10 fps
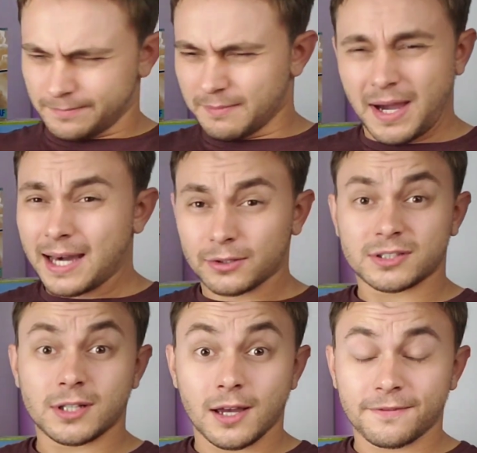model
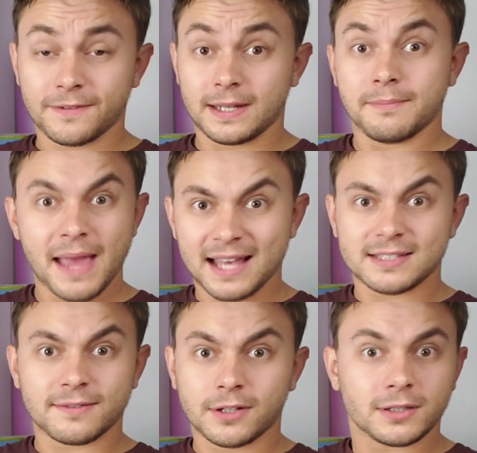stuff and
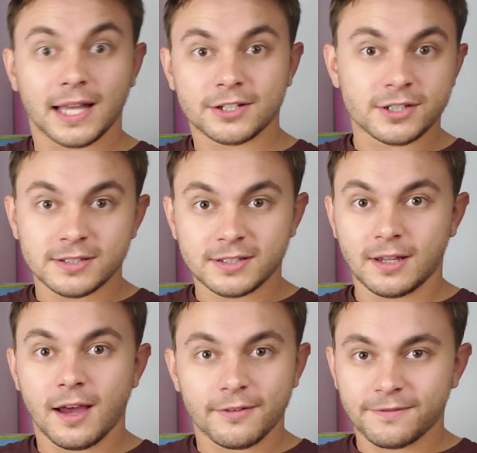massive collection
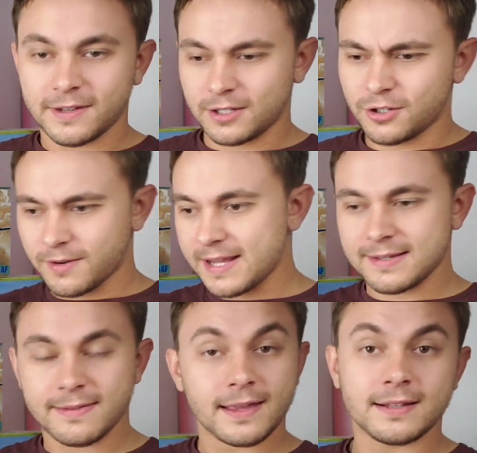stuff and
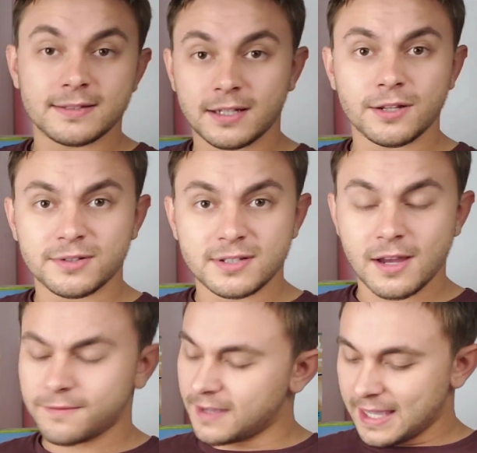crazy things to do
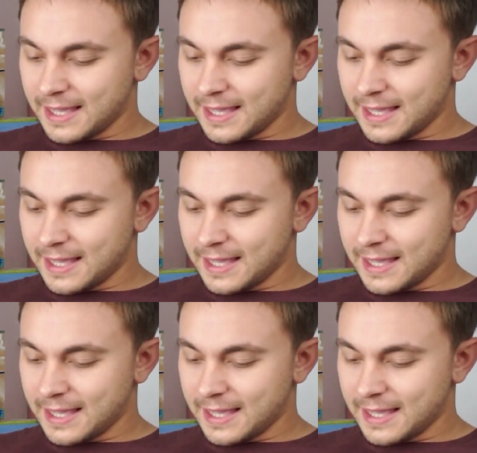stuff.